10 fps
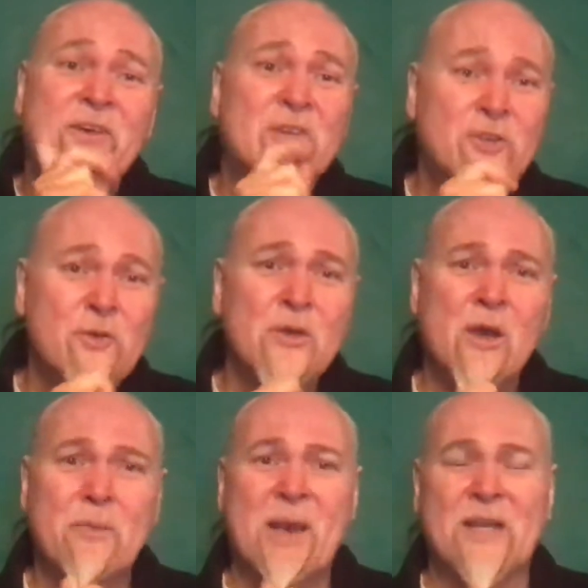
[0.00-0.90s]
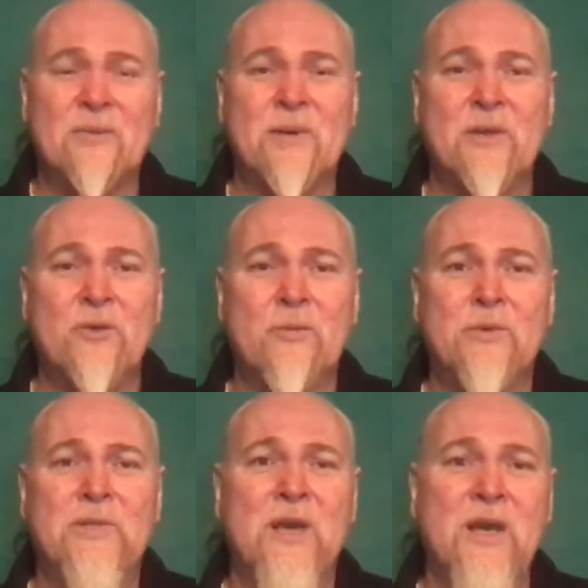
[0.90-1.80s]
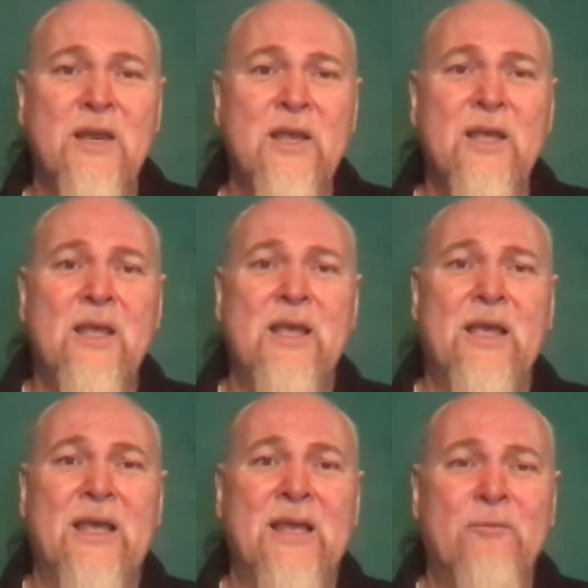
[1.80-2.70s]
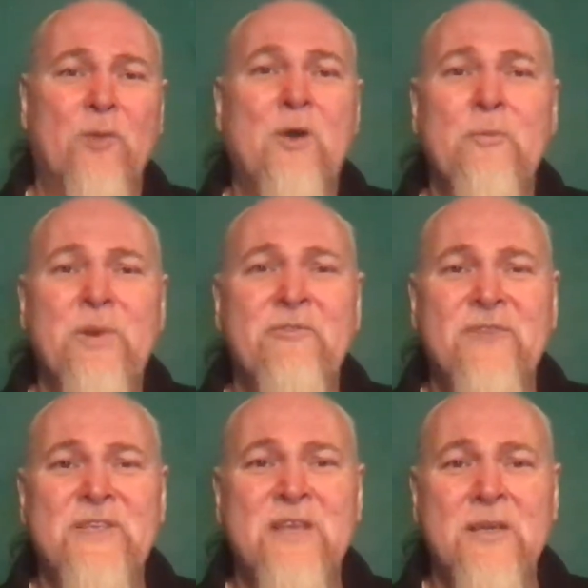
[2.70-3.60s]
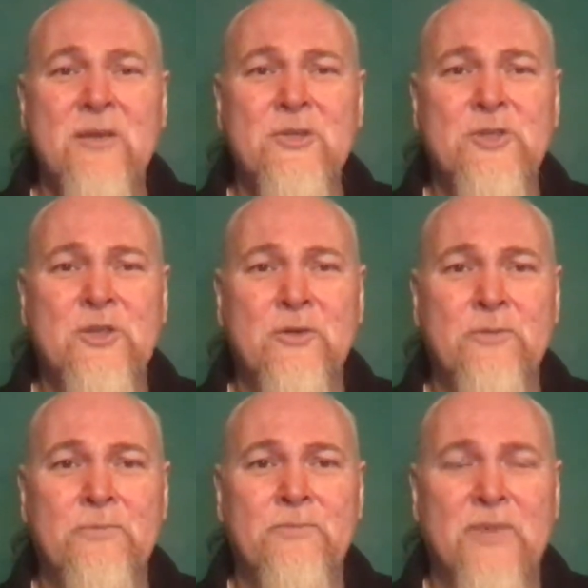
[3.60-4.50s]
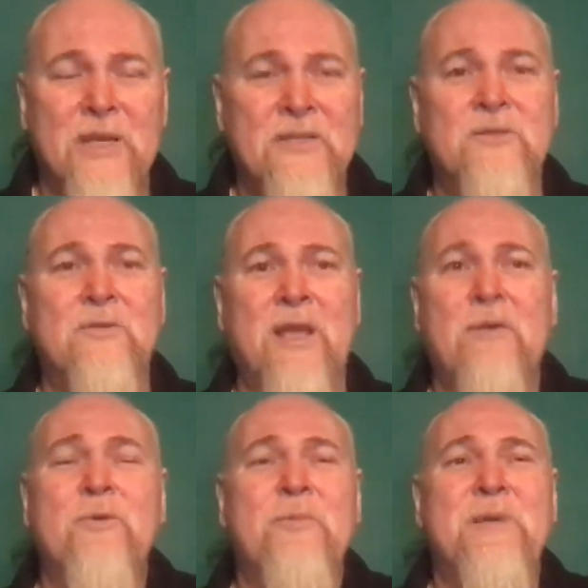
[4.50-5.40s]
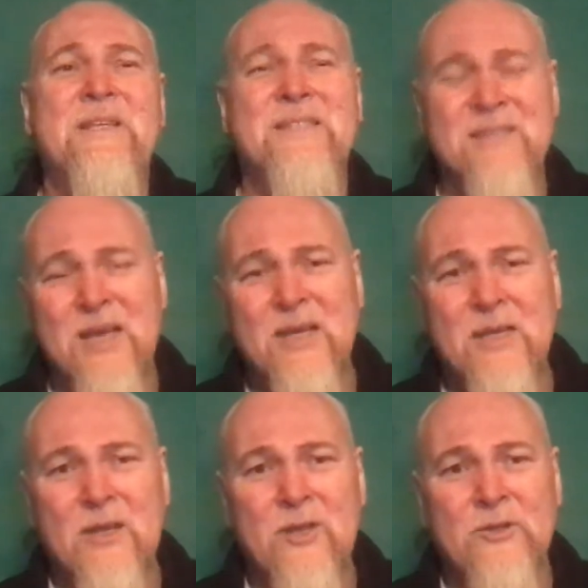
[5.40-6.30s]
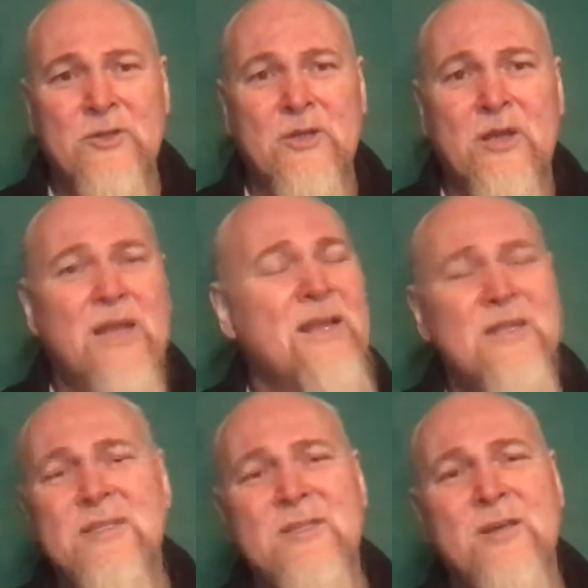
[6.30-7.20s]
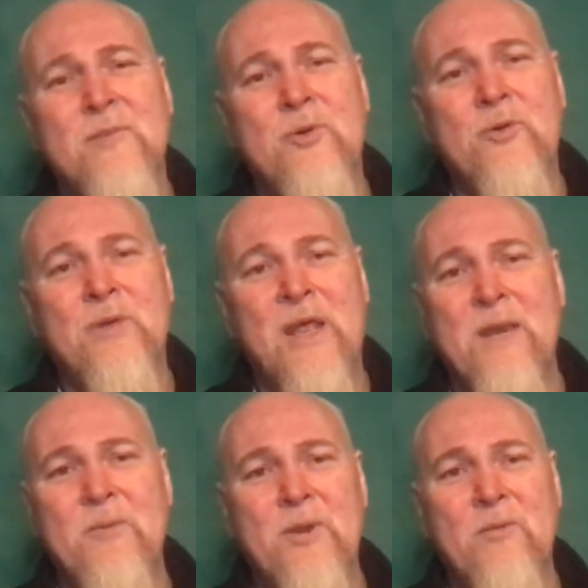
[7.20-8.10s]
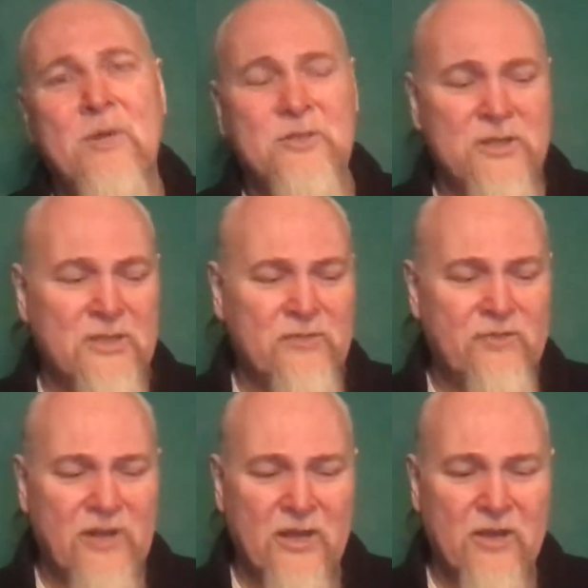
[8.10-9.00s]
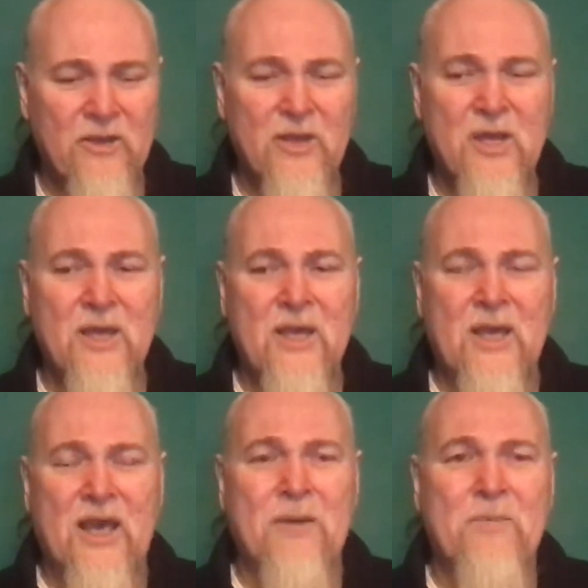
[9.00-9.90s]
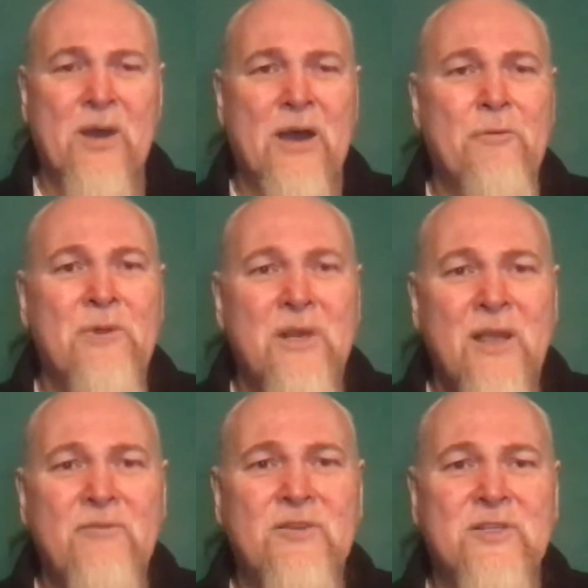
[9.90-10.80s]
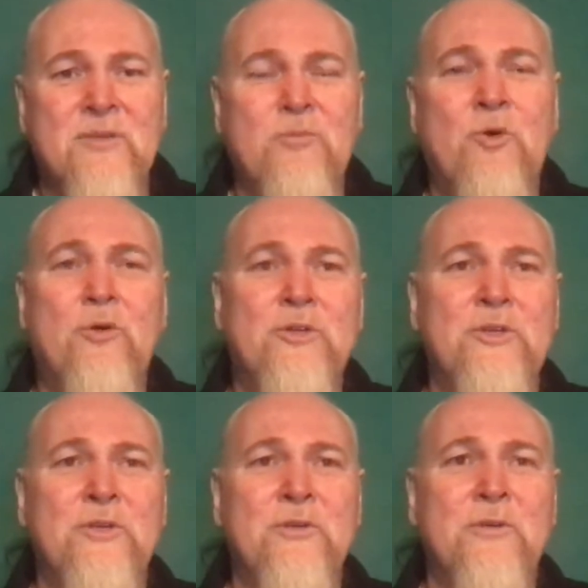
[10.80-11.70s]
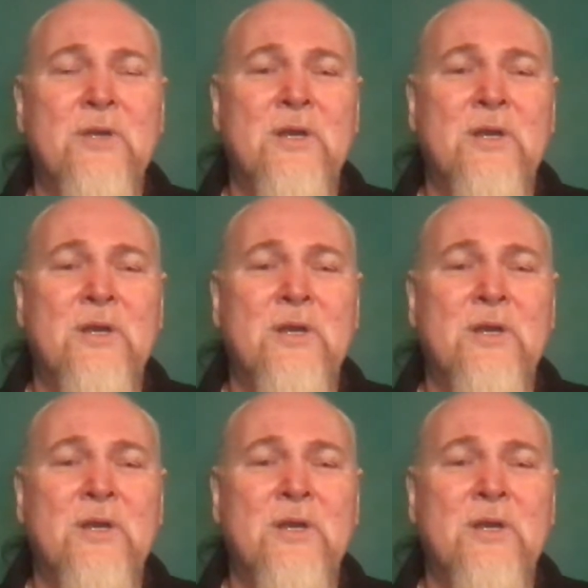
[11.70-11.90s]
I do go back to my normal diet, it won't be physiological. It would be psychological, and this is so important. Anybody watching this video, I would love to support you